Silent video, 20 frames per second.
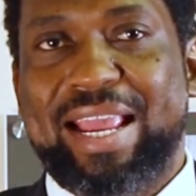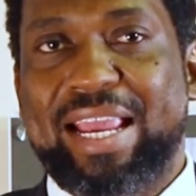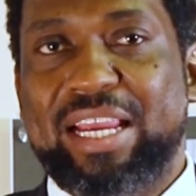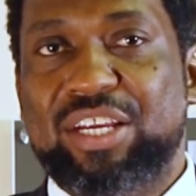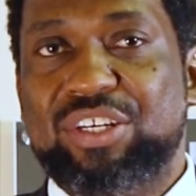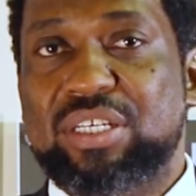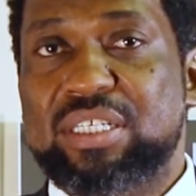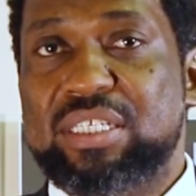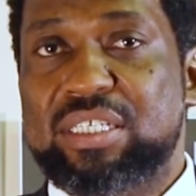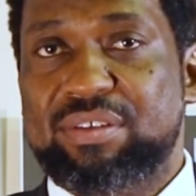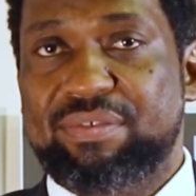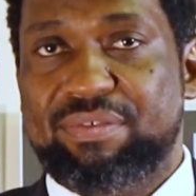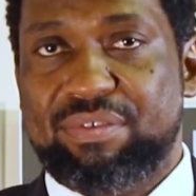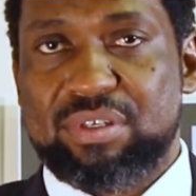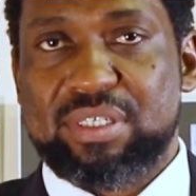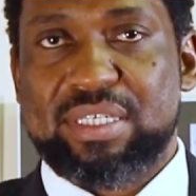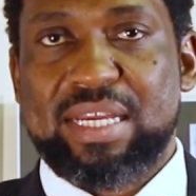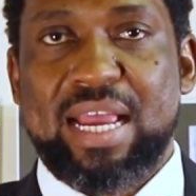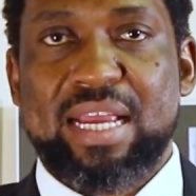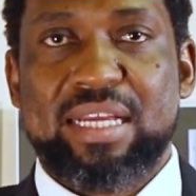Agency for
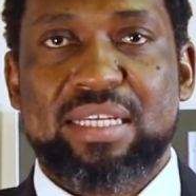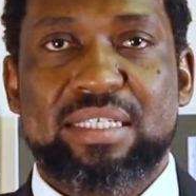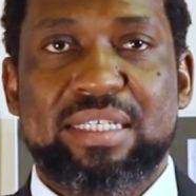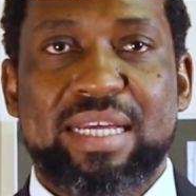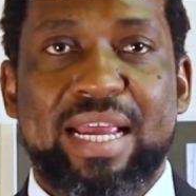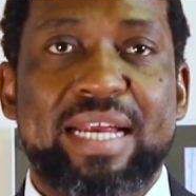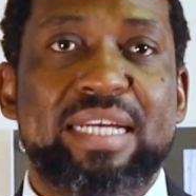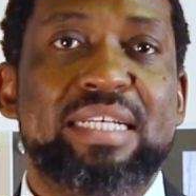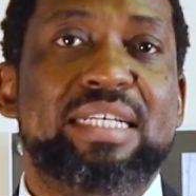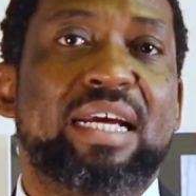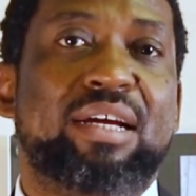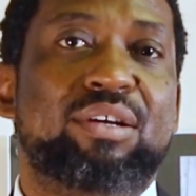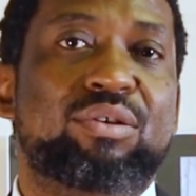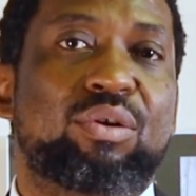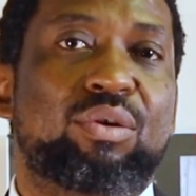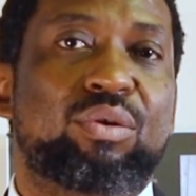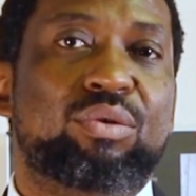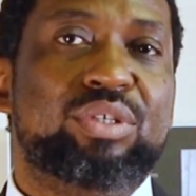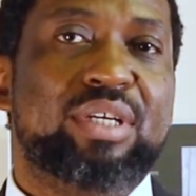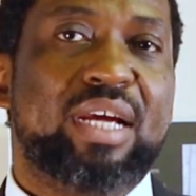Science and
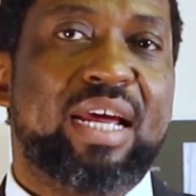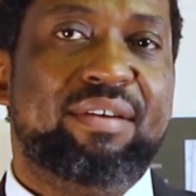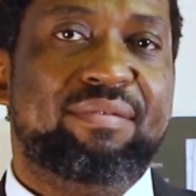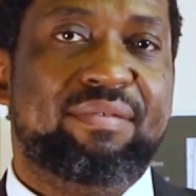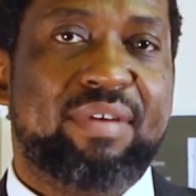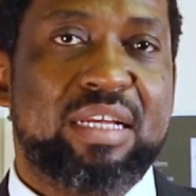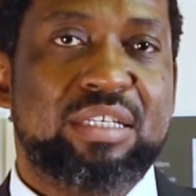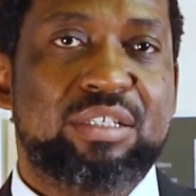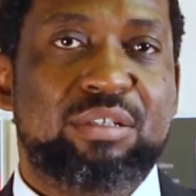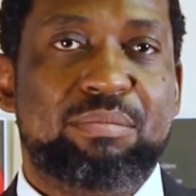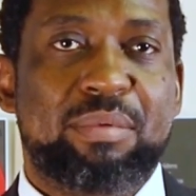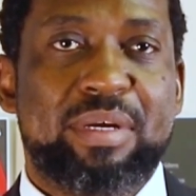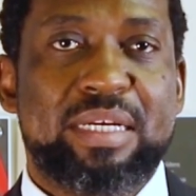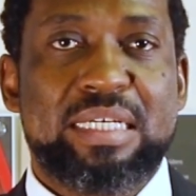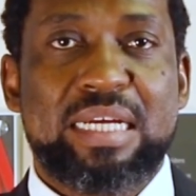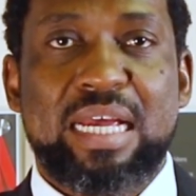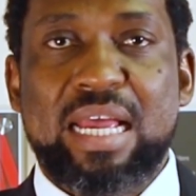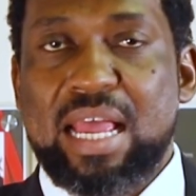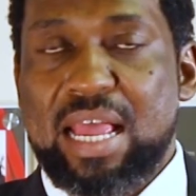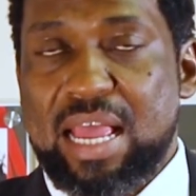Technology Advancement,